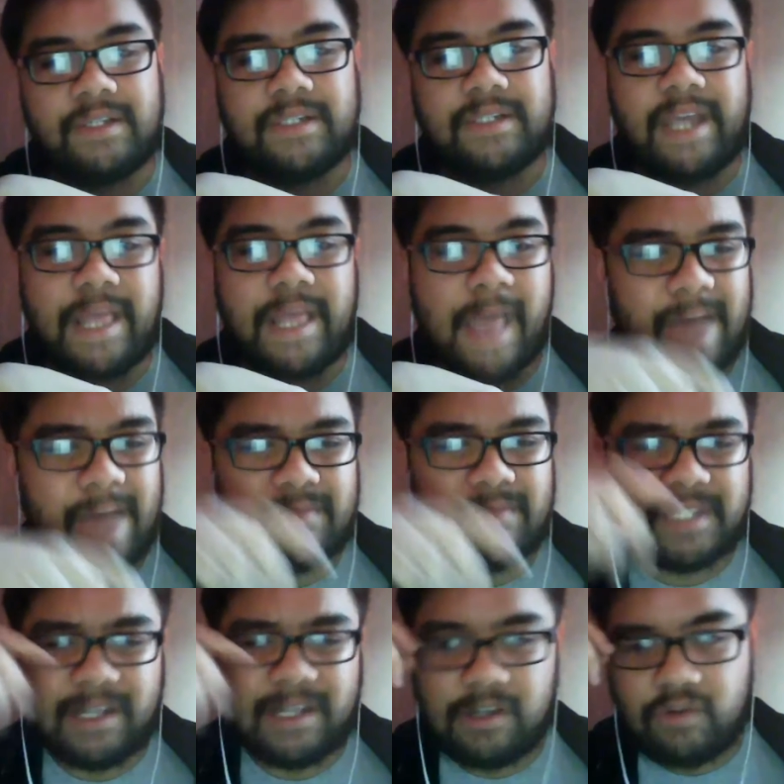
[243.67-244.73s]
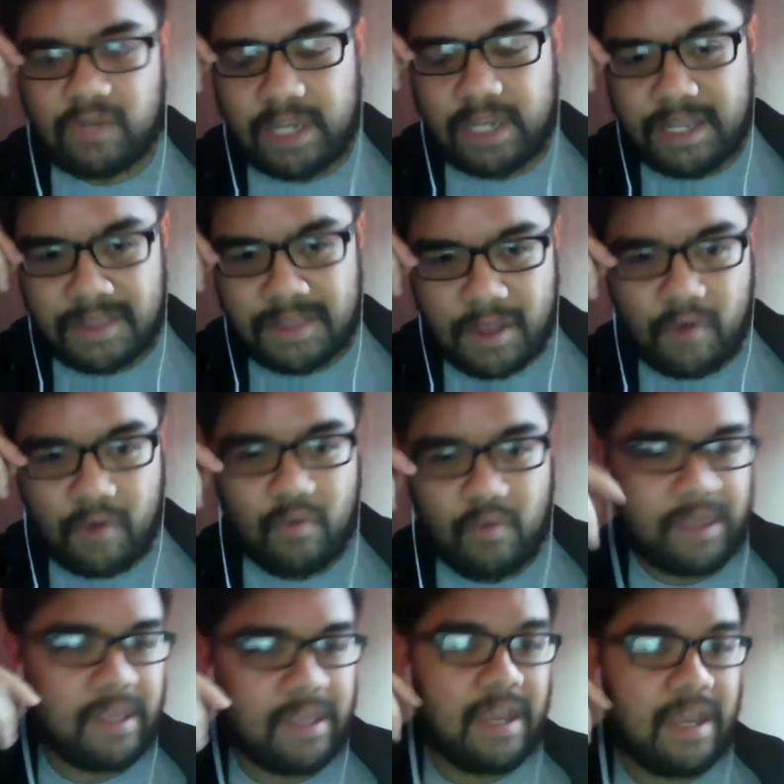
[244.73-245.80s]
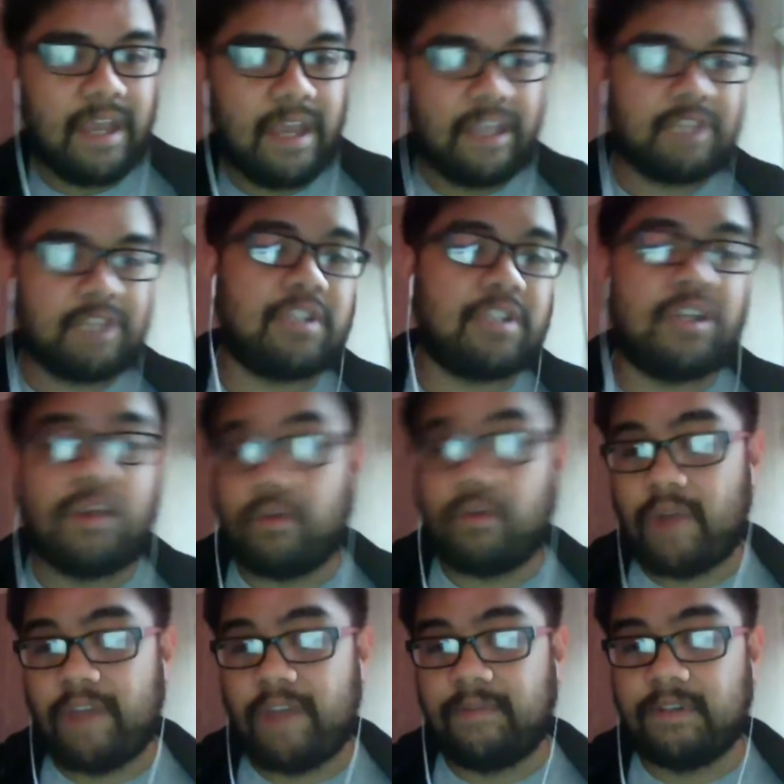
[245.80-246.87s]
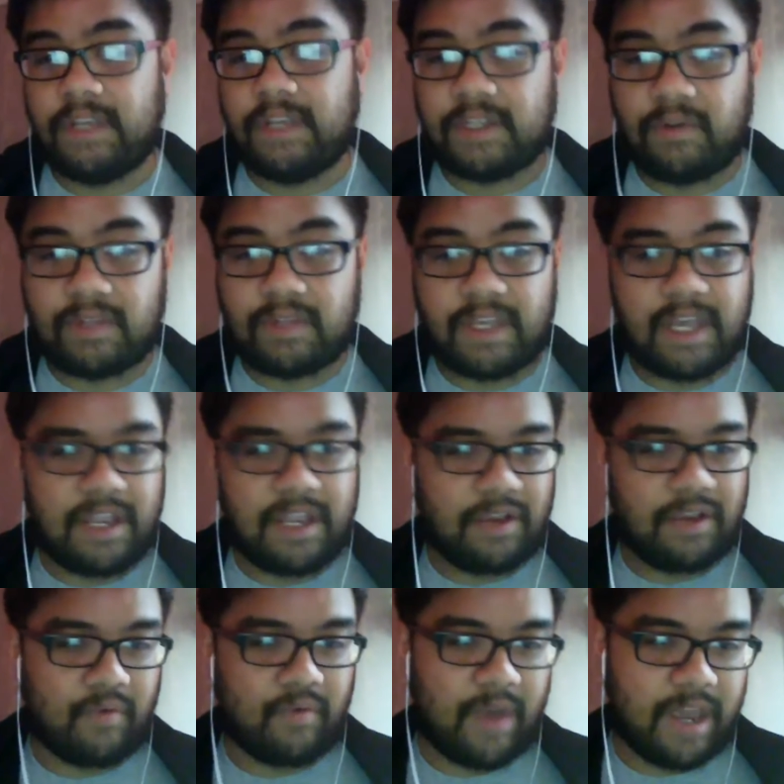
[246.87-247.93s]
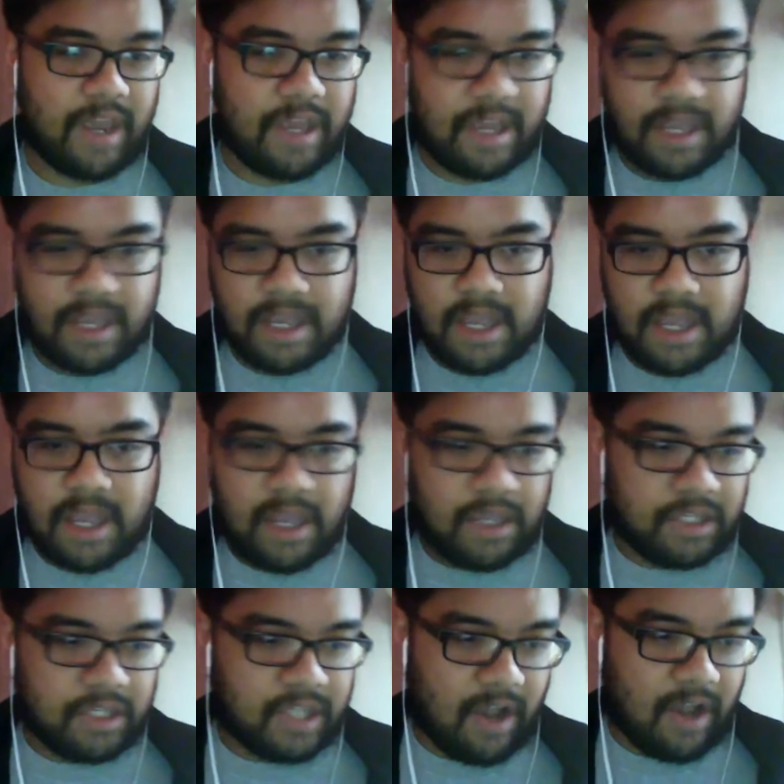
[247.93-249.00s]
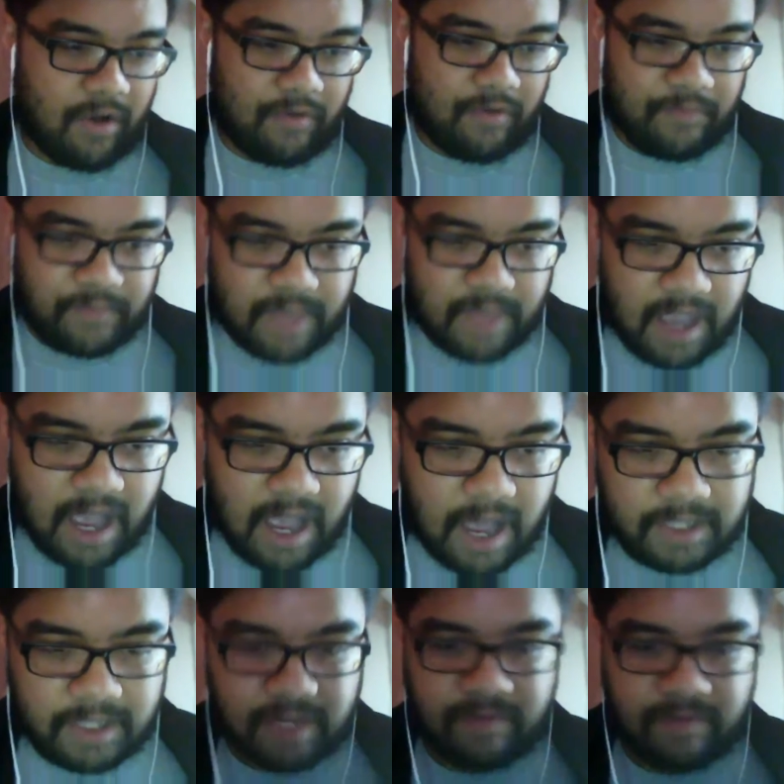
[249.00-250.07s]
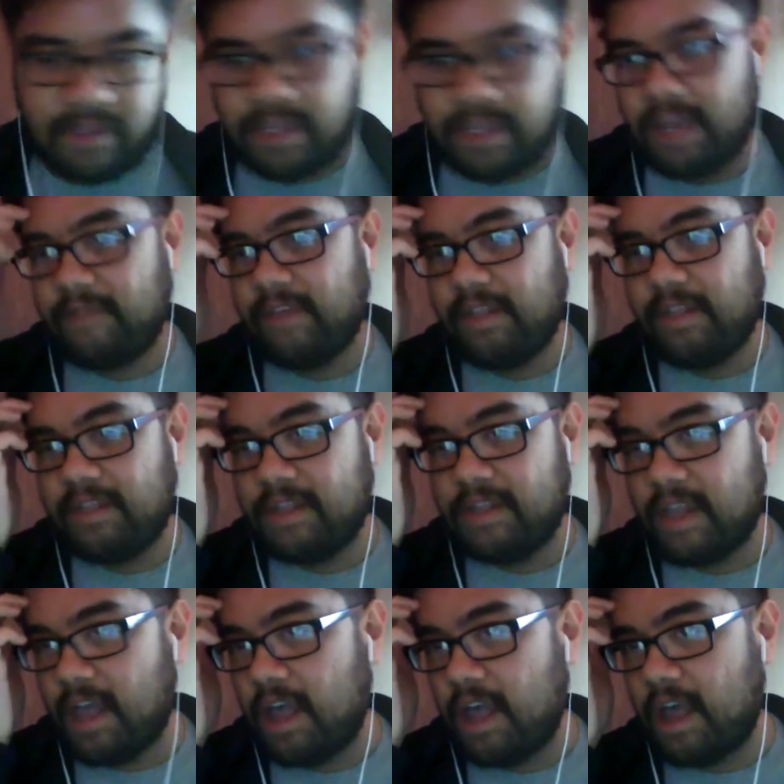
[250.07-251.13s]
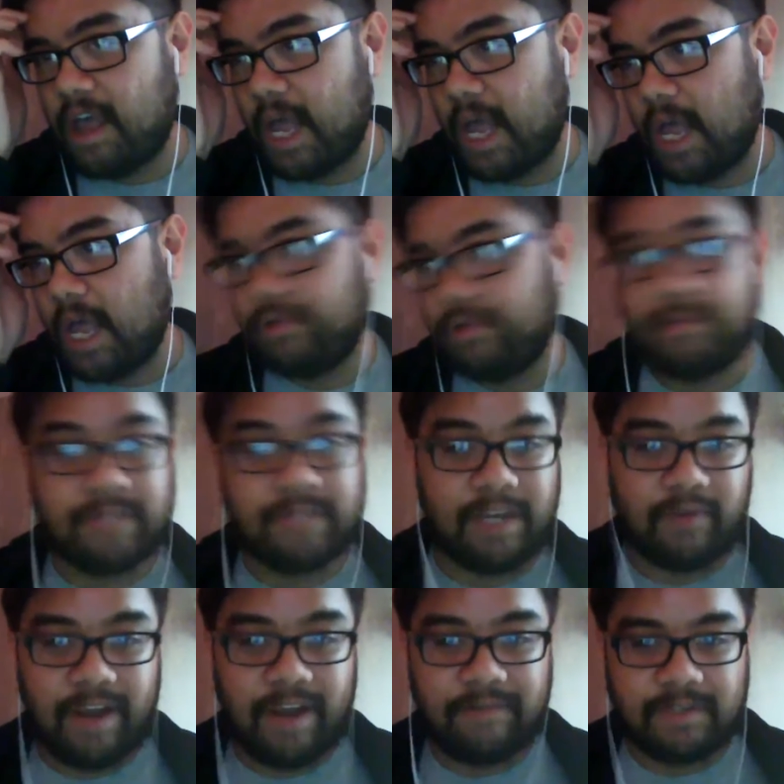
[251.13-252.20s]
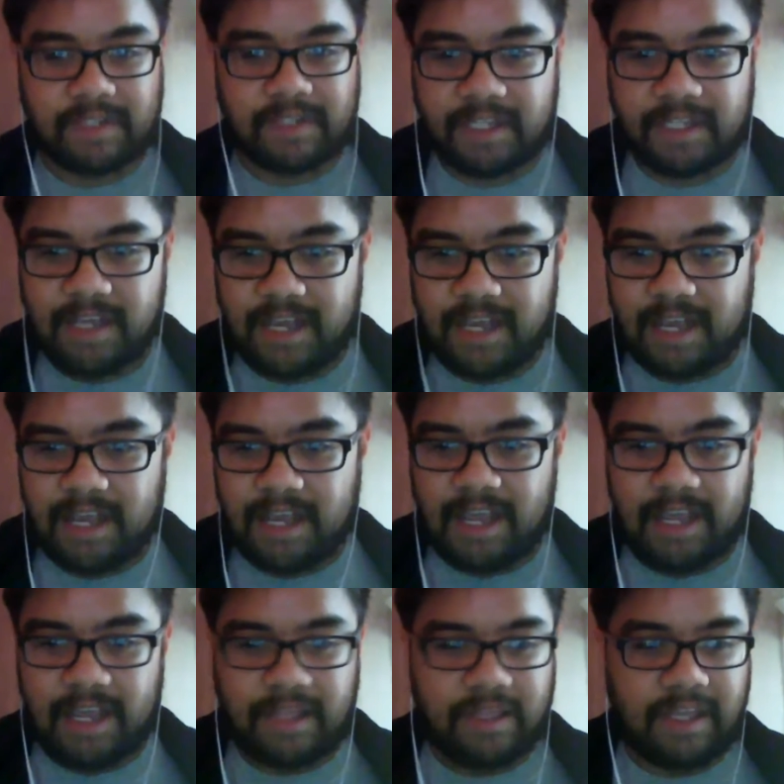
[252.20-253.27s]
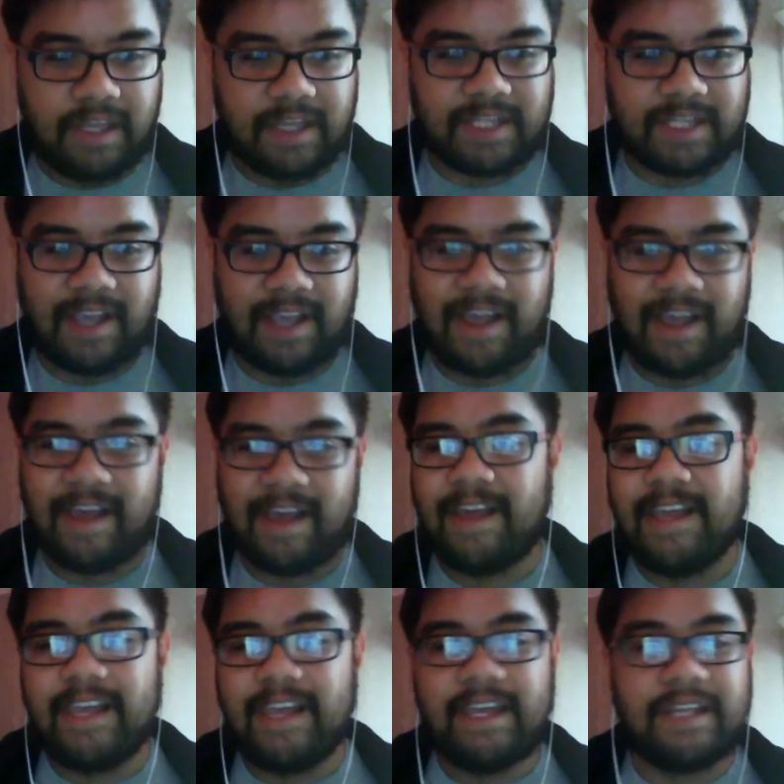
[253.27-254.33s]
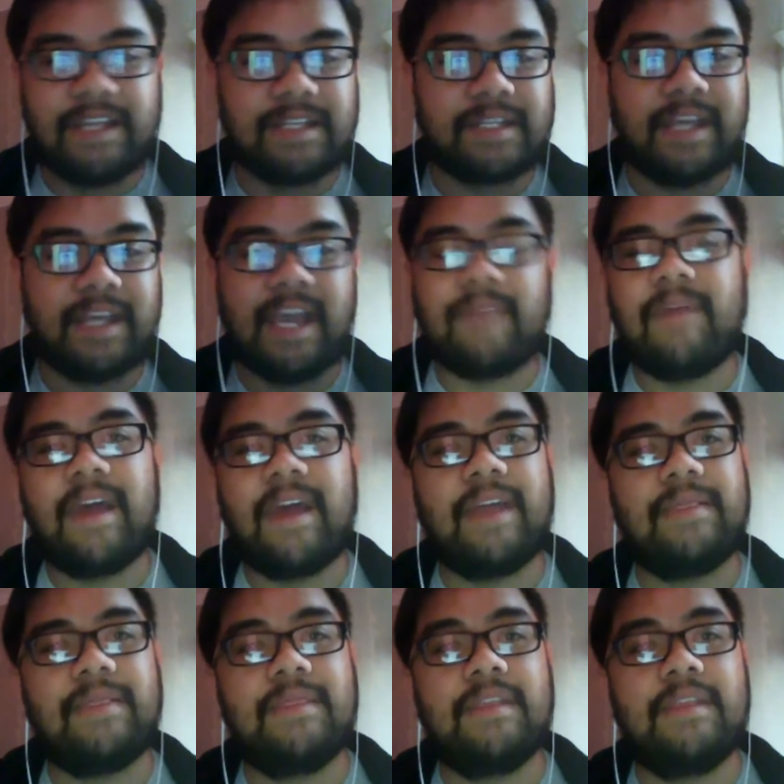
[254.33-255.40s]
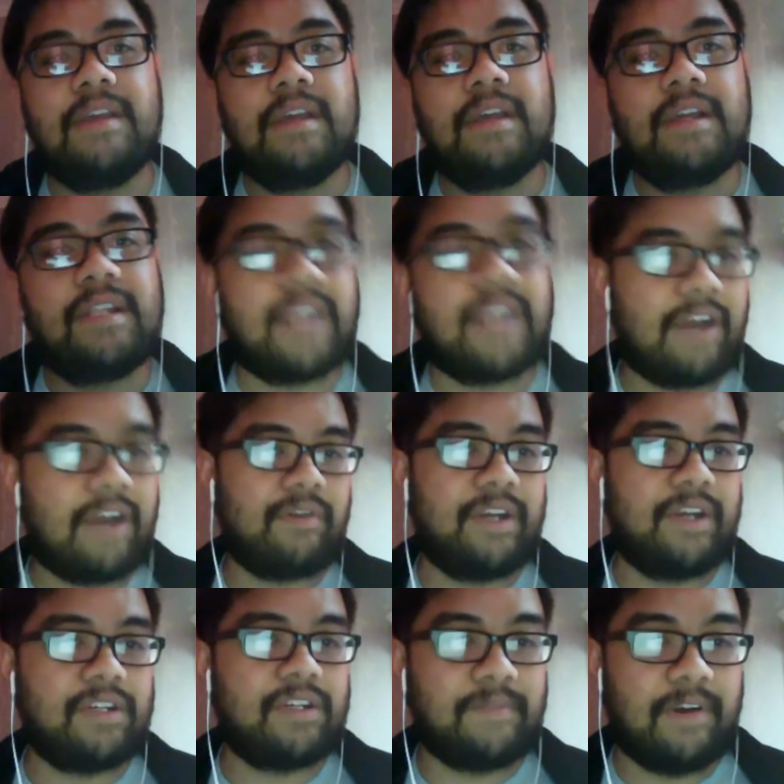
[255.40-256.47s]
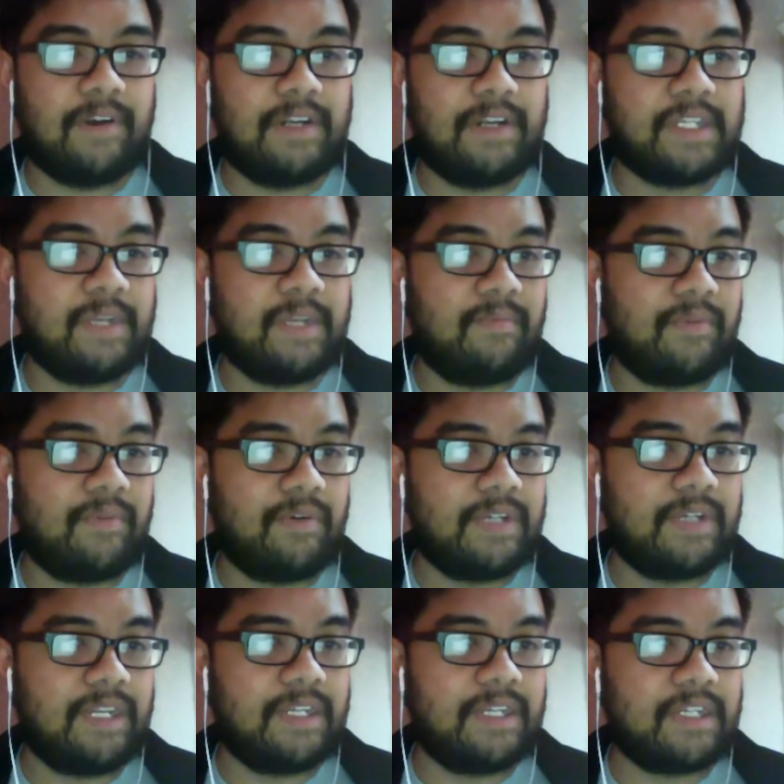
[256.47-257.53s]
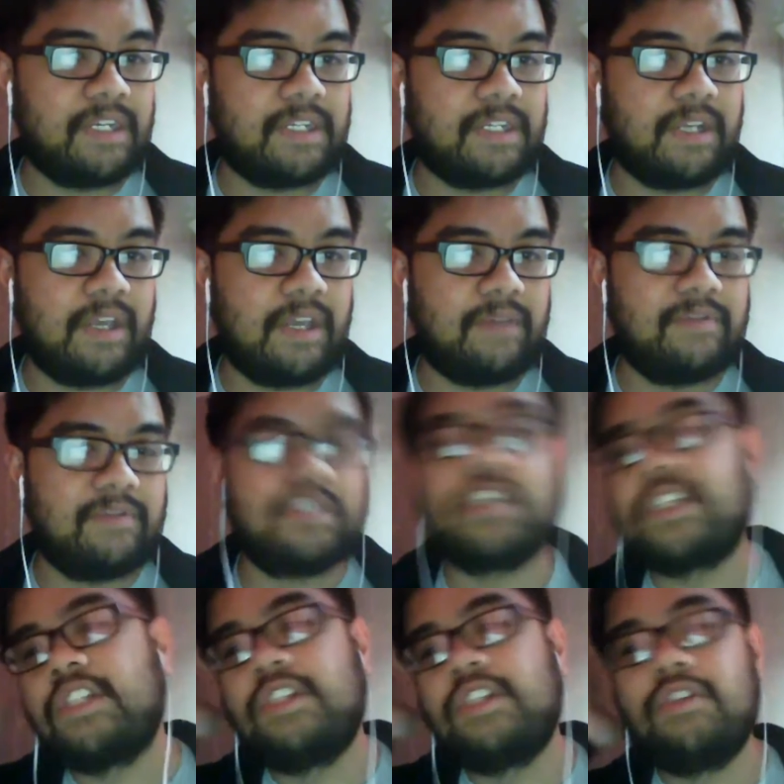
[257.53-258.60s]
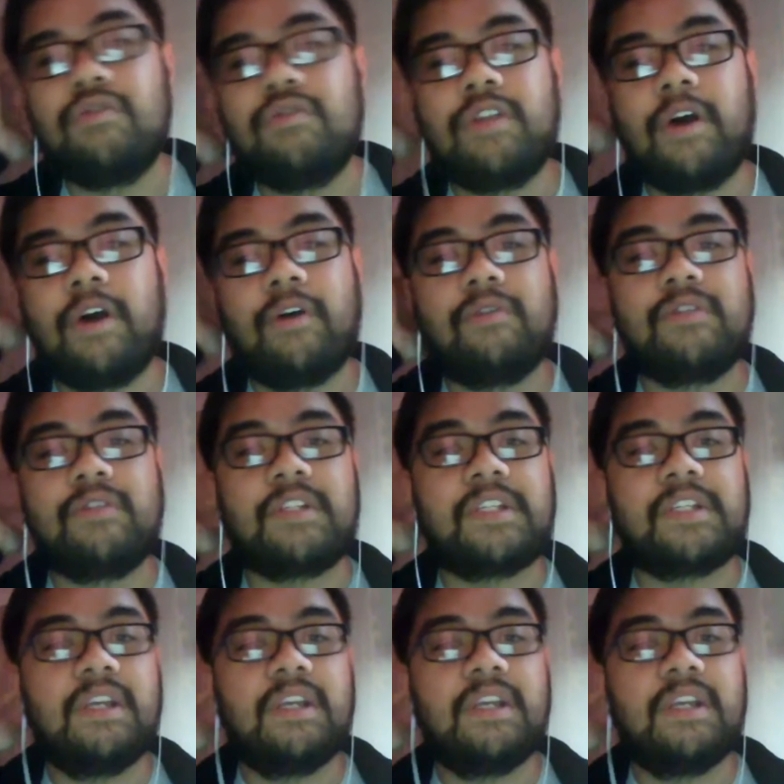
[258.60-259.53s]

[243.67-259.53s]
and absolutely no one, especially your rival, is going to get in your way. So, myself and David will be playing rivals in this game, and the character creation is fairly simple. It is just we'll just do those